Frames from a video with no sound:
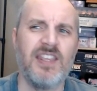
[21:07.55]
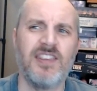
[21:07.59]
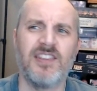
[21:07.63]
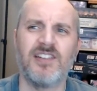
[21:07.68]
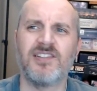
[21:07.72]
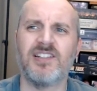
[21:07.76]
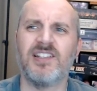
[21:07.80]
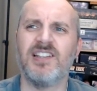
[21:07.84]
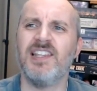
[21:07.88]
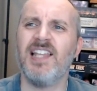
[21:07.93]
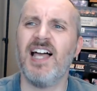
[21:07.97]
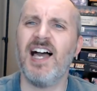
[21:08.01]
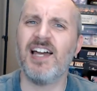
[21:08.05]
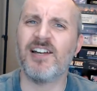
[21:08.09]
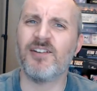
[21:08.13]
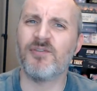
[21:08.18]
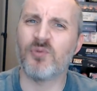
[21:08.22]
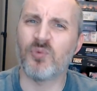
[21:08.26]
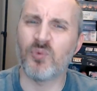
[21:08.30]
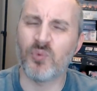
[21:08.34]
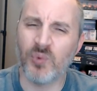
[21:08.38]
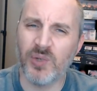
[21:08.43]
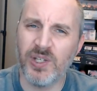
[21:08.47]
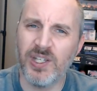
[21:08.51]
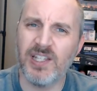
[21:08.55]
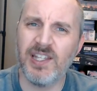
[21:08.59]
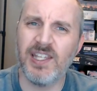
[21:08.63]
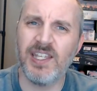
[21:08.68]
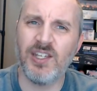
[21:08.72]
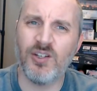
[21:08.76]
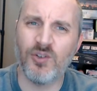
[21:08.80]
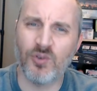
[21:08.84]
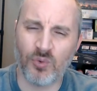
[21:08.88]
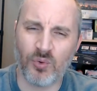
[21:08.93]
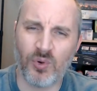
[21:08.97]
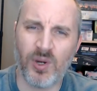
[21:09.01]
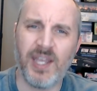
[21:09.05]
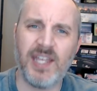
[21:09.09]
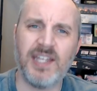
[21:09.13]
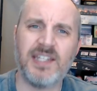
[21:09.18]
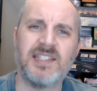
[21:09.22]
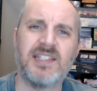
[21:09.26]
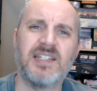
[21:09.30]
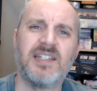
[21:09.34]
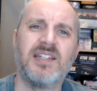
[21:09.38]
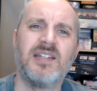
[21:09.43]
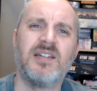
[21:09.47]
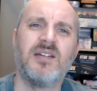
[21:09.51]
There's a lot of really
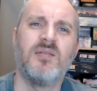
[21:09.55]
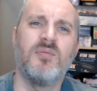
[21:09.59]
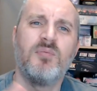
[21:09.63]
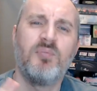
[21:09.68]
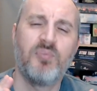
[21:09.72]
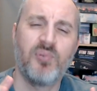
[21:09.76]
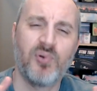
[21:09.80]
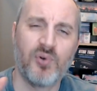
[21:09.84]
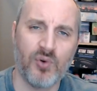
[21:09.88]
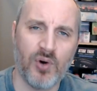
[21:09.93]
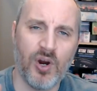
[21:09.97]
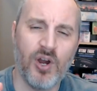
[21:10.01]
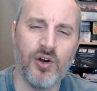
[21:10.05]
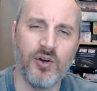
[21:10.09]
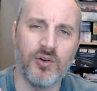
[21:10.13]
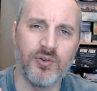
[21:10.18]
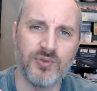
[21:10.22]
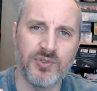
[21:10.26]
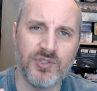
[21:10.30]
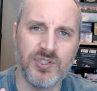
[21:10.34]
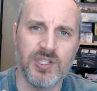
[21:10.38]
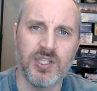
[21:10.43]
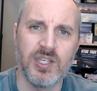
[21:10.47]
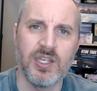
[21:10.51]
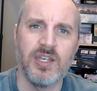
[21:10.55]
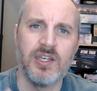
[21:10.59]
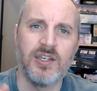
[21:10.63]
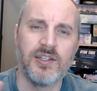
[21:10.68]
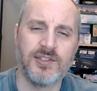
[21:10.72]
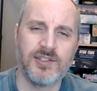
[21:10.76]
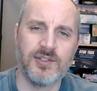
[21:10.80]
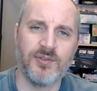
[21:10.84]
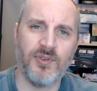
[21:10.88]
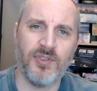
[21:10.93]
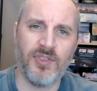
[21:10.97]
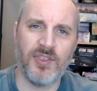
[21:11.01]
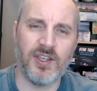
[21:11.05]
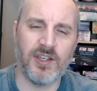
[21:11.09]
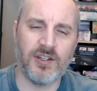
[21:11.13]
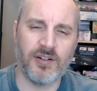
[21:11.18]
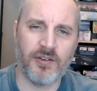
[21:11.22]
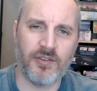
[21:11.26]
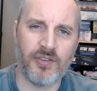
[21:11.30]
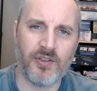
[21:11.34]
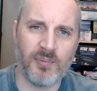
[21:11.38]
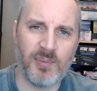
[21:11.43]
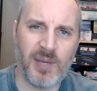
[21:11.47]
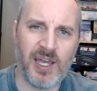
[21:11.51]
great pros to
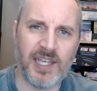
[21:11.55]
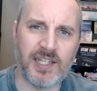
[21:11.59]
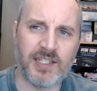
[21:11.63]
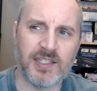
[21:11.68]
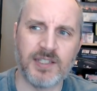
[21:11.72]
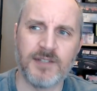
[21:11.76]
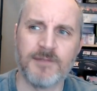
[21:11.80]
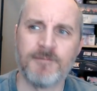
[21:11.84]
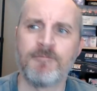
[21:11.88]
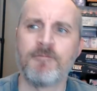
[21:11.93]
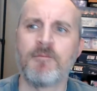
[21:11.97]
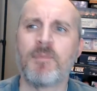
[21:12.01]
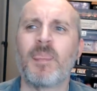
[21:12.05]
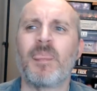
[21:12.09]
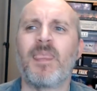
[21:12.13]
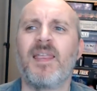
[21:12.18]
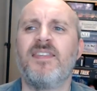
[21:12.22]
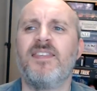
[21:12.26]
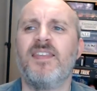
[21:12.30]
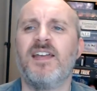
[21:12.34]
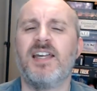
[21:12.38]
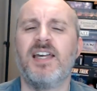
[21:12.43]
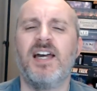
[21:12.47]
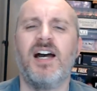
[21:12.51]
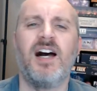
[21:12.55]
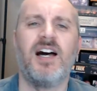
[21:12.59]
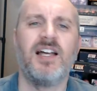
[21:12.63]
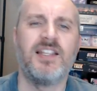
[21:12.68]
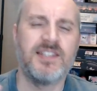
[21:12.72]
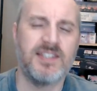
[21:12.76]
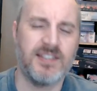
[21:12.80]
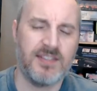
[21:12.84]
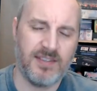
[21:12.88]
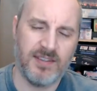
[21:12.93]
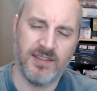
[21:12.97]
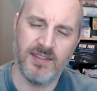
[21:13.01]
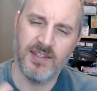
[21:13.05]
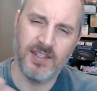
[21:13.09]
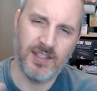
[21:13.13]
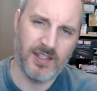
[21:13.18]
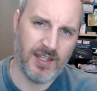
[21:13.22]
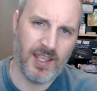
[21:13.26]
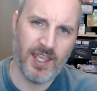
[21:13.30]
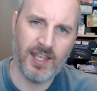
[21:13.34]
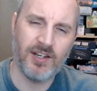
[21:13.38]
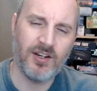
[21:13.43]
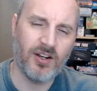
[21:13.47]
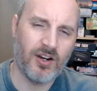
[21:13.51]
Theater of the Mind. The cons
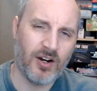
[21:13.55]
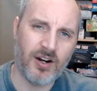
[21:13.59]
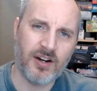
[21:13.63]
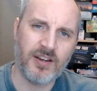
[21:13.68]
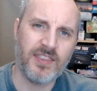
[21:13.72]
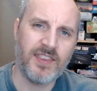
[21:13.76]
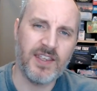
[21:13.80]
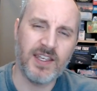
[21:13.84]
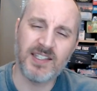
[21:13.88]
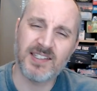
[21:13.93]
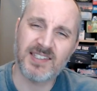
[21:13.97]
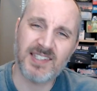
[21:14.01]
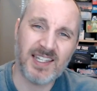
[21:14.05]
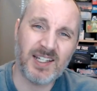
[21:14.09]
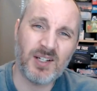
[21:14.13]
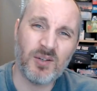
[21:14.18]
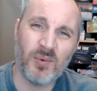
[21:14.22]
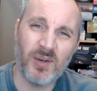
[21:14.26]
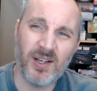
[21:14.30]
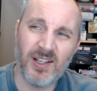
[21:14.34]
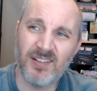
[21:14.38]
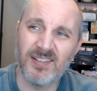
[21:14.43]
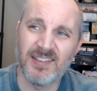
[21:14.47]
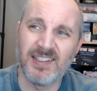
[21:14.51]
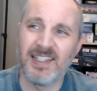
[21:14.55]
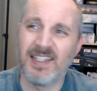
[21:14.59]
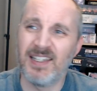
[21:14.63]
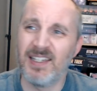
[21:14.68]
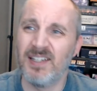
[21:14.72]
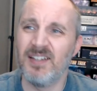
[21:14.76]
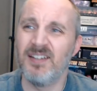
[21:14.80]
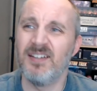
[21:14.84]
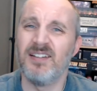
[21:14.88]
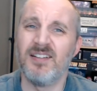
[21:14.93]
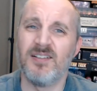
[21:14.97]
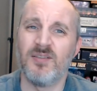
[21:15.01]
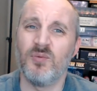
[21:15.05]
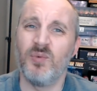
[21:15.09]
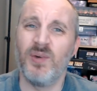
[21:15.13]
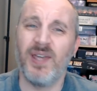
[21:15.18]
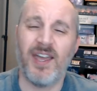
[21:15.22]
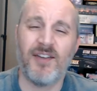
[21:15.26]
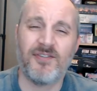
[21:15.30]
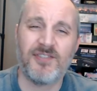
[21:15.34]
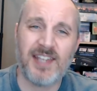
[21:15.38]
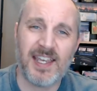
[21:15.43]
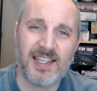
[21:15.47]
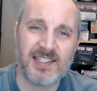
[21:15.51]
then are things like, well, we
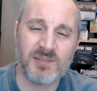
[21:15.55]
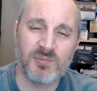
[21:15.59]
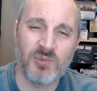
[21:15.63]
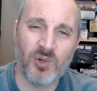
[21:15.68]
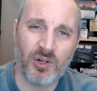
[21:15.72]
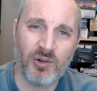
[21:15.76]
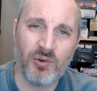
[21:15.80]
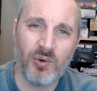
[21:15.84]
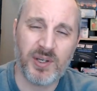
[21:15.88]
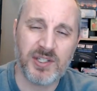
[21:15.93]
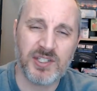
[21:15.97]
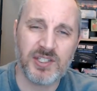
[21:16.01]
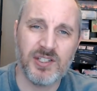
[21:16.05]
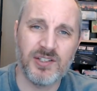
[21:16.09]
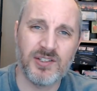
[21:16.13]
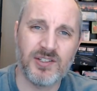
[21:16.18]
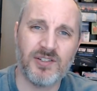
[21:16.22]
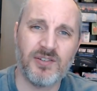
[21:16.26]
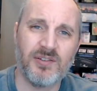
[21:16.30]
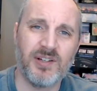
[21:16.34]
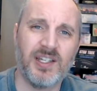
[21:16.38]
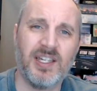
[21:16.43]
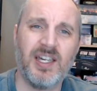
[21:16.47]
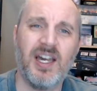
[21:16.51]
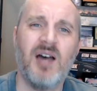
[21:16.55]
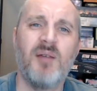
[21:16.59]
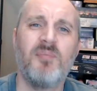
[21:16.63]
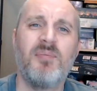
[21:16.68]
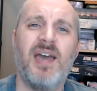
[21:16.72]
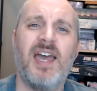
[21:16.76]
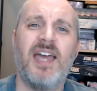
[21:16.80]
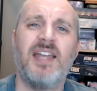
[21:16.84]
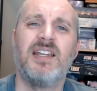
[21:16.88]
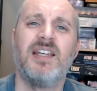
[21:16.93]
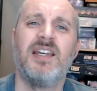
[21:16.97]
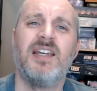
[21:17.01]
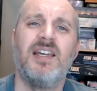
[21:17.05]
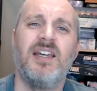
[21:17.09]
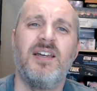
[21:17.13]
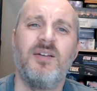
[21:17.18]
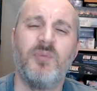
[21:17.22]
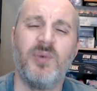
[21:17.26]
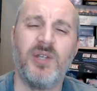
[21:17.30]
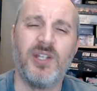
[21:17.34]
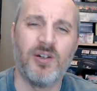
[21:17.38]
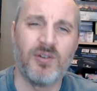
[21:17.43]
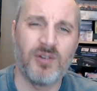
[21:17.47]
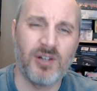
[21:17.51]
have to ask more questions during combat.
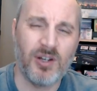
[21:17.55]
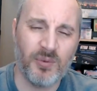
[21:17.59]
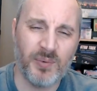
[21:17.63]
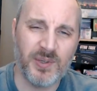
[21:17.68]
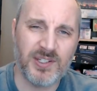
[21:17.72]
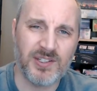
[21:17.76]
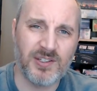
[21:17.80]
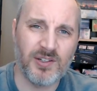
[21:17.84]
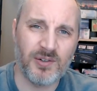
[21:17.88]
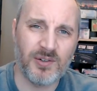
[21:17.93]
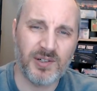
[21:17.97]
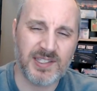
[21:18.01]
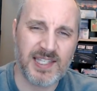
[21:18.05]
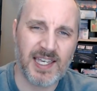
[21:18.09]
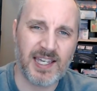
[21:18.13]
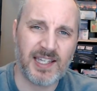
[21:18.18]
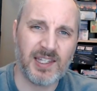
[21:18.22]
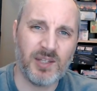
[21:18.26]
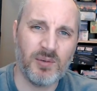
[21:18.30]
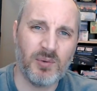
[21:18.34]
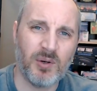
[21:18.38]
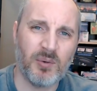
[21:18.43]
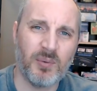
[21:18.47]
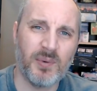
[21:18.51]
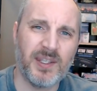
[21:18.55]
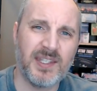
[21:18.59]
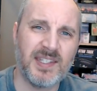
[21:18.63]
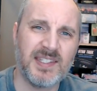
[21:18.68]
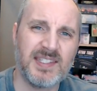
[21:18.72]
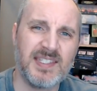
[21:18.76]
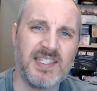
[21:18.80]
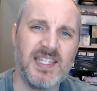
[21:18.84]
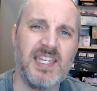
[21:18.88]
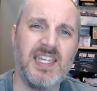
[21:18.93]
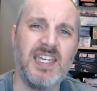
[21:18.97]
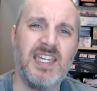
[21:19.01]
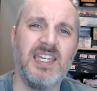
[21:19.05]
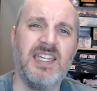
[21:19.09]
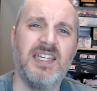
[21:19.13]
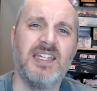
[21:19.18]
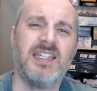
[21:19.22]
We don't always know exactly where we can see.